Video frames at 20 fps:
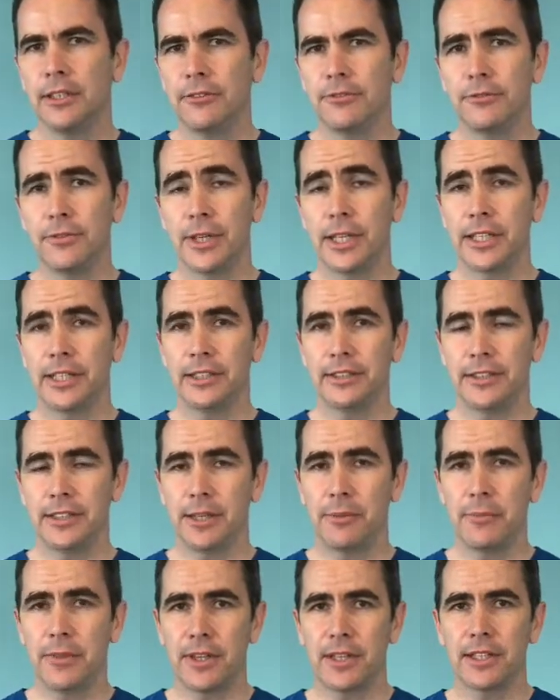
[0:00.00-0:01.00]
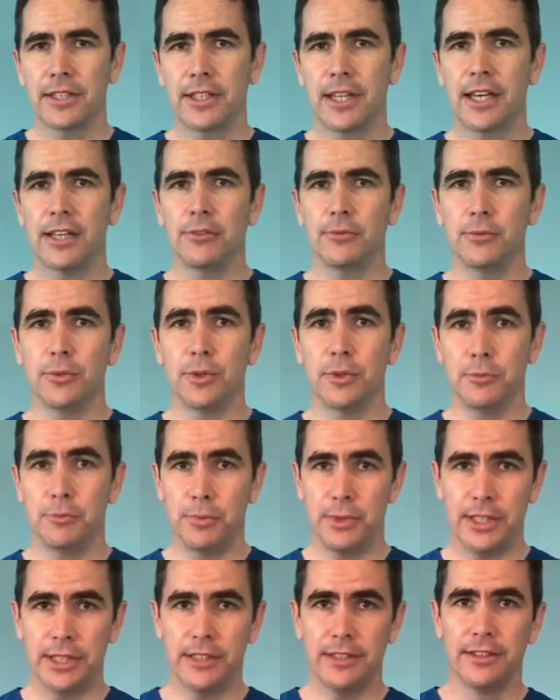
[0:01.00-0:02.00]
finding something that wouldn't
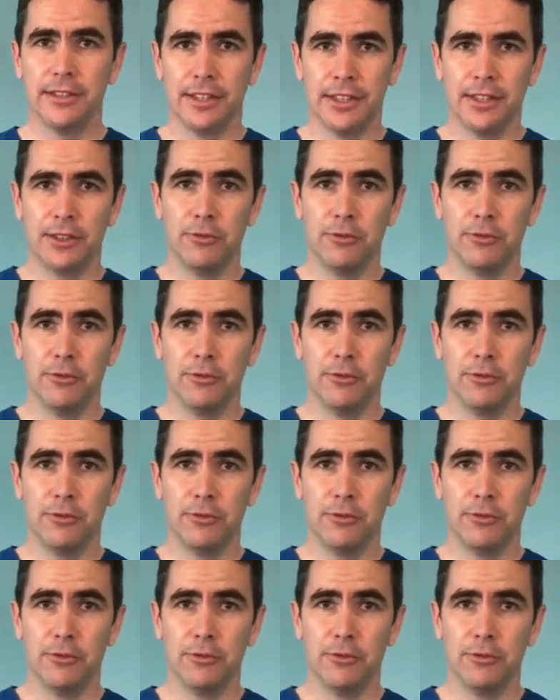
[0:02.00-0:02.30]
be